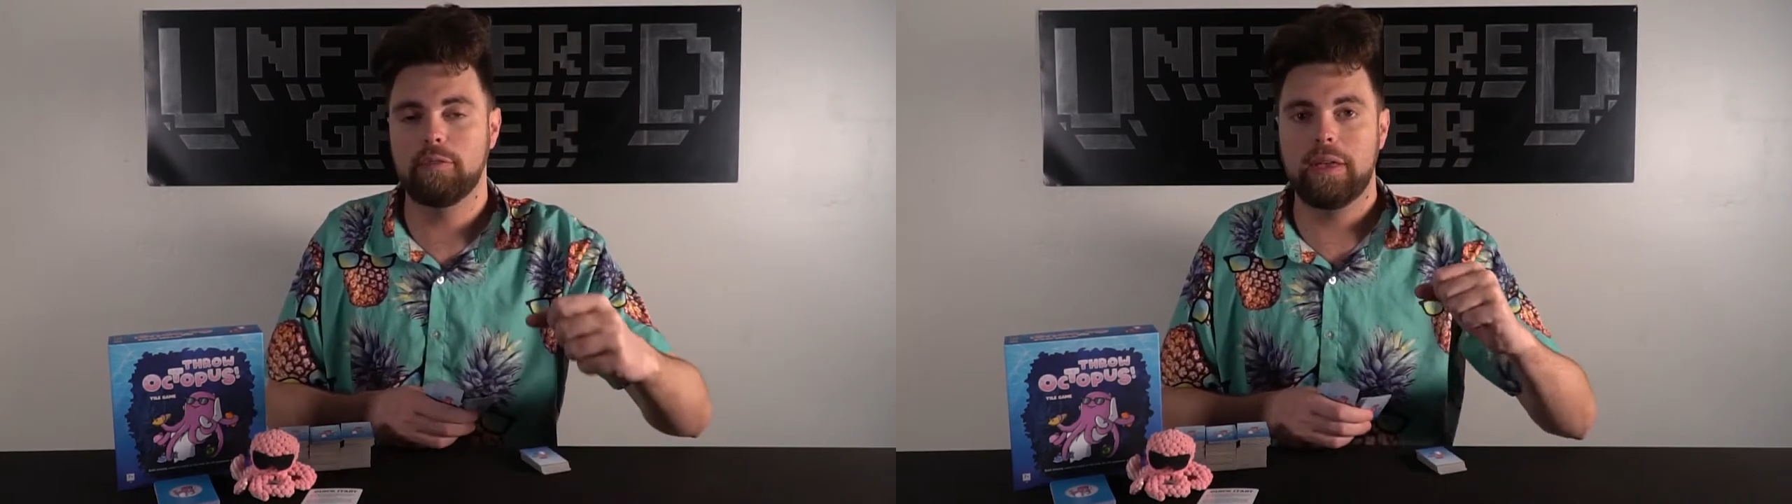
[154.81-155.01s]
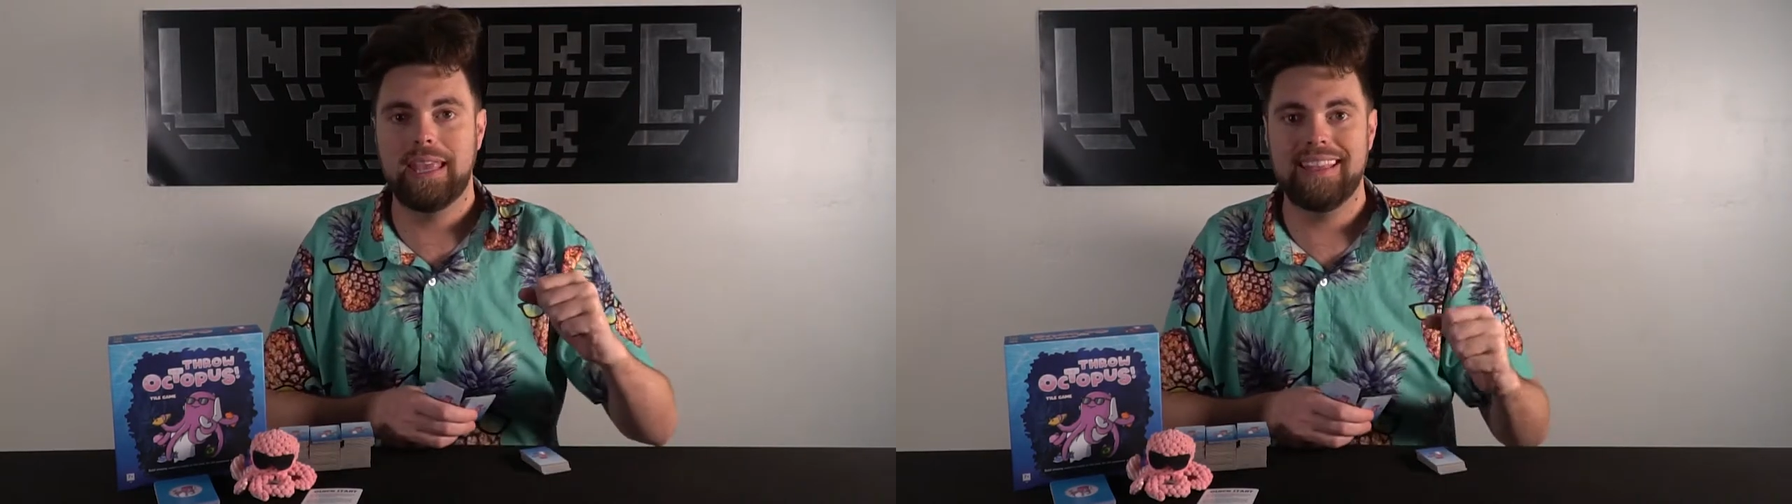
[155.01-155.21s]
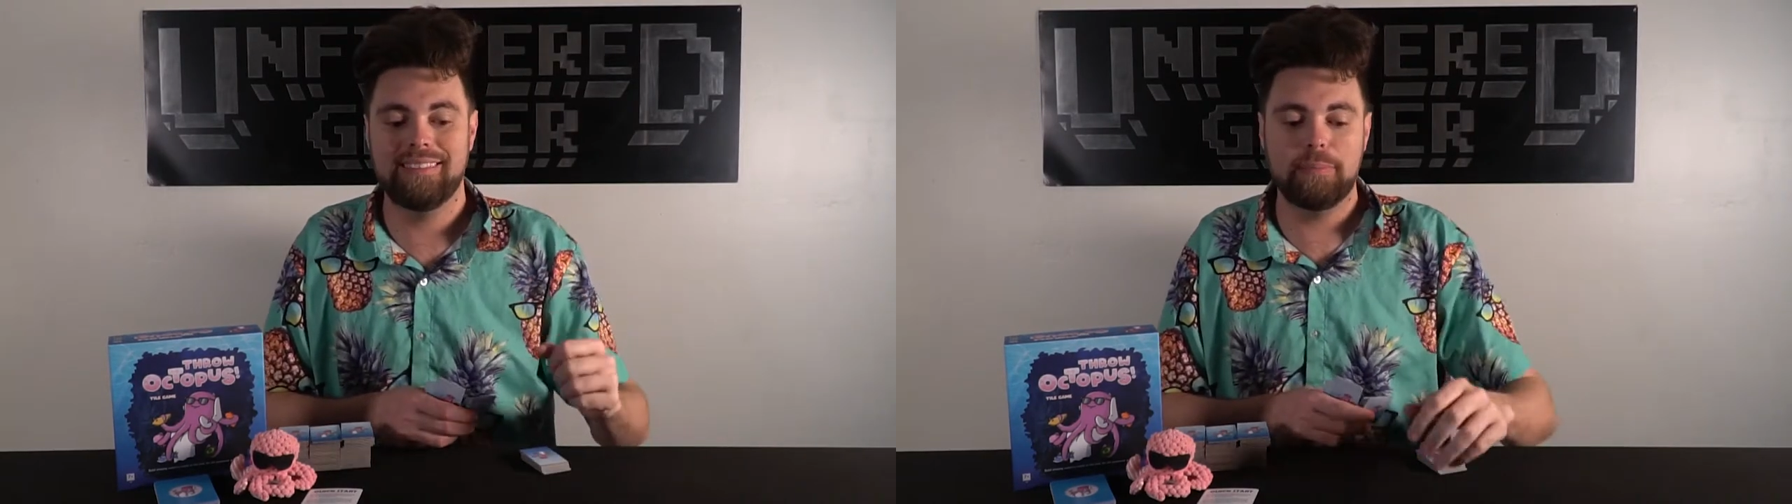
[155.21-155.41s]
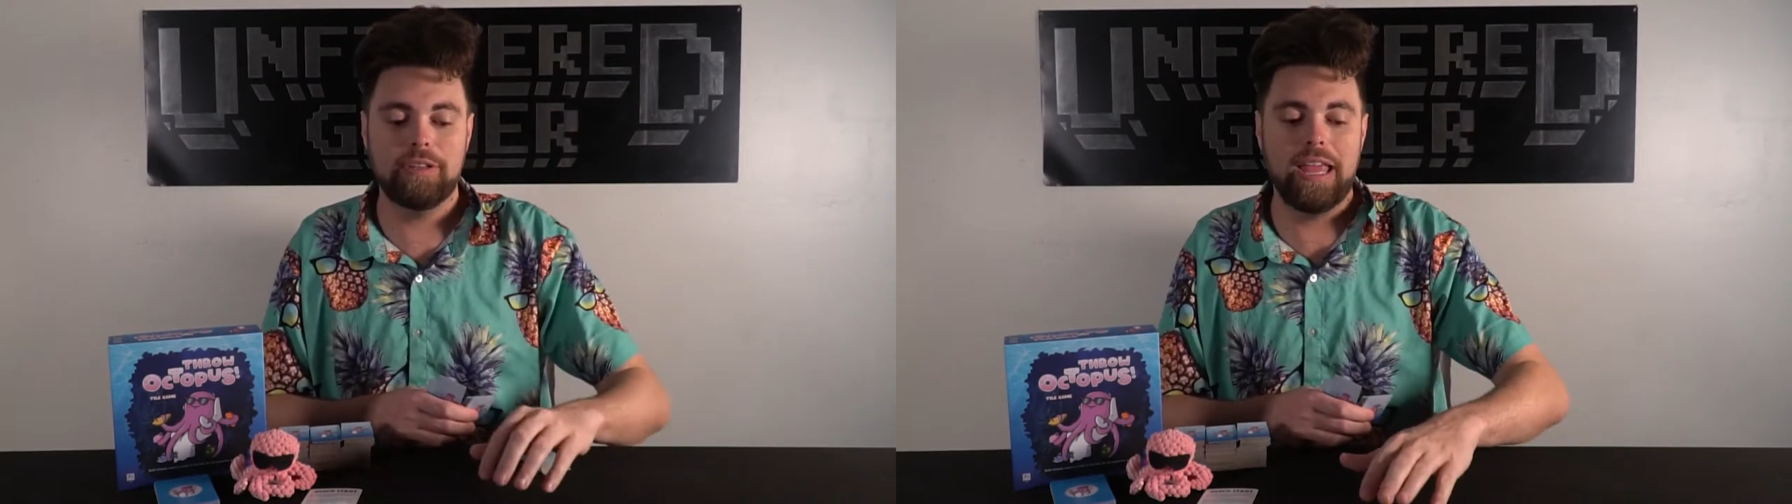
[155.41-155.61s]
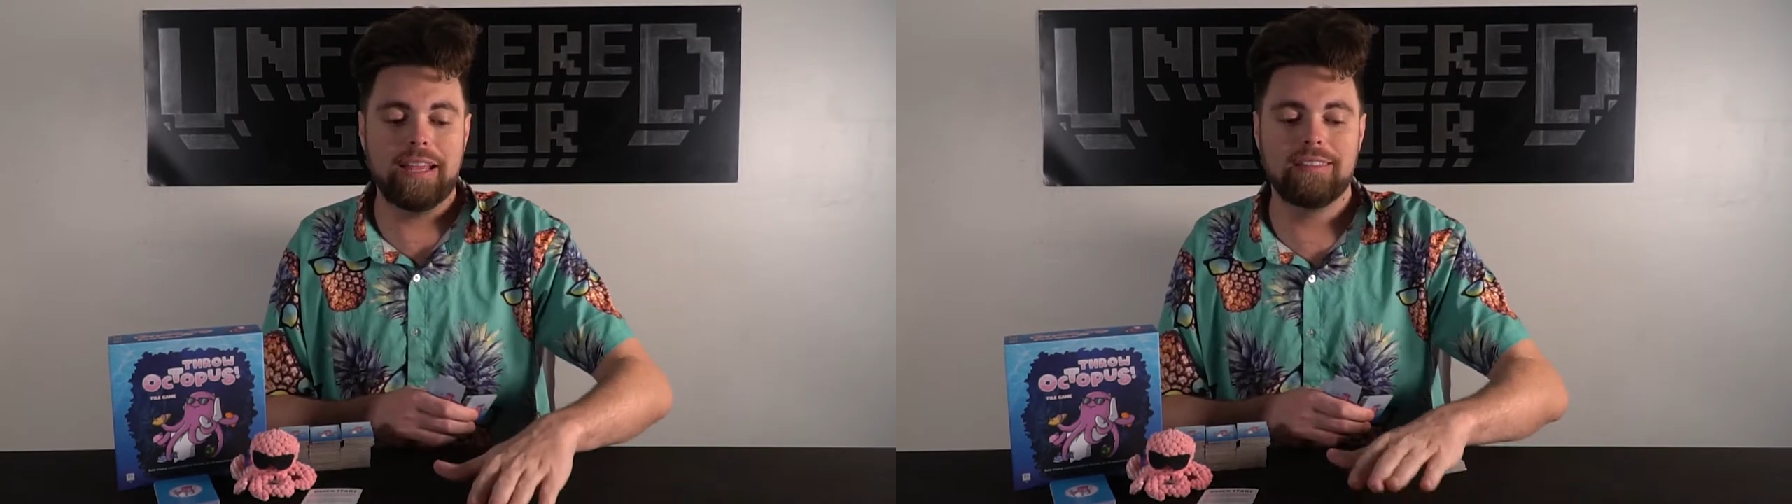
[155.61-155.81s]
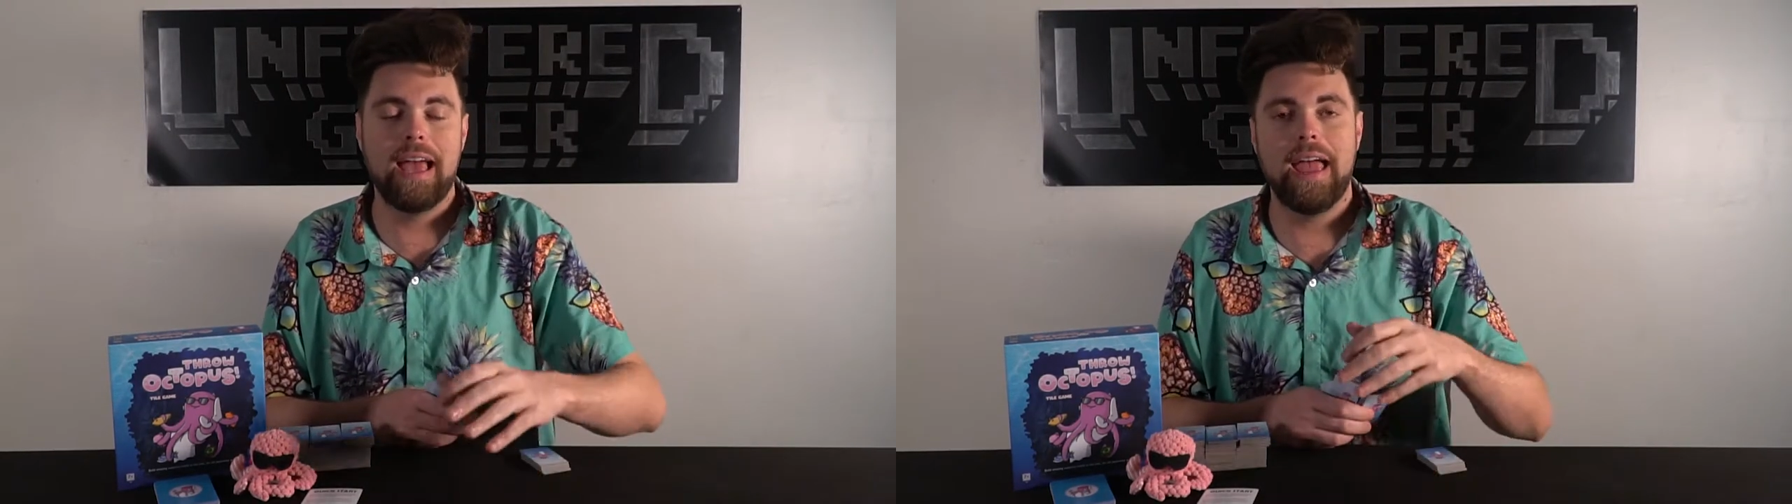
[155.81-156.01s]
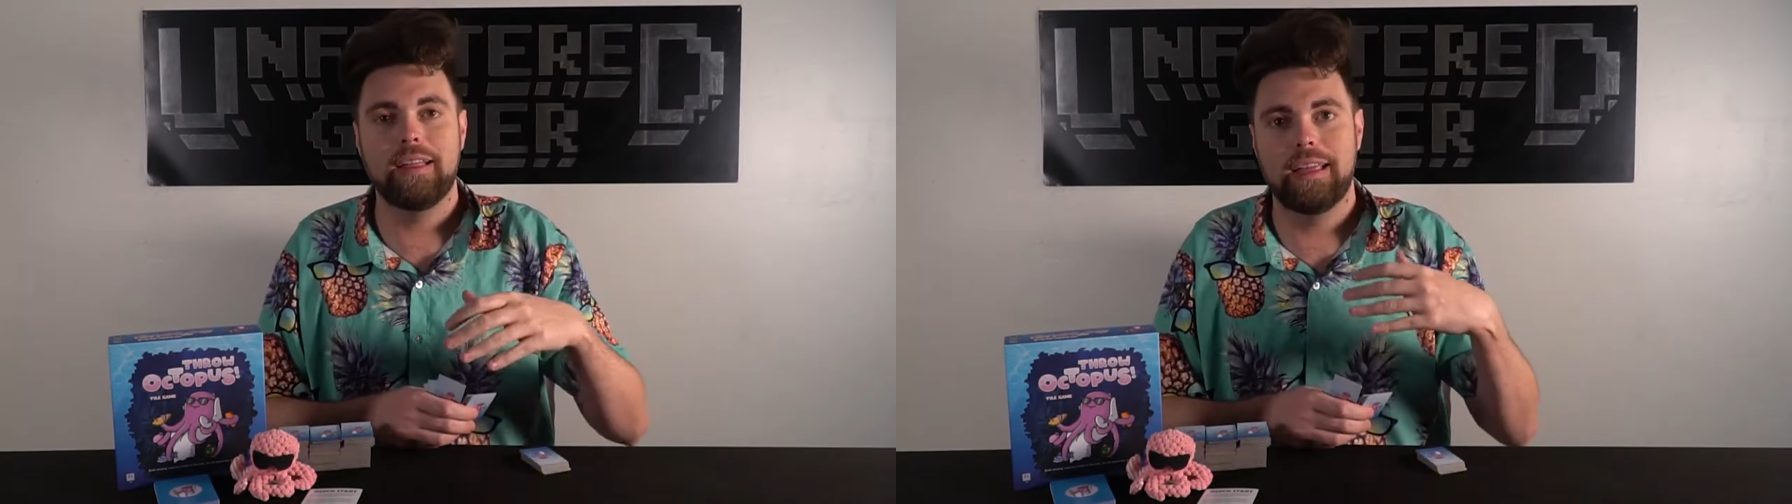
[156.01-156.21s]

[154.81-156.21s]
so I can't simply take a tile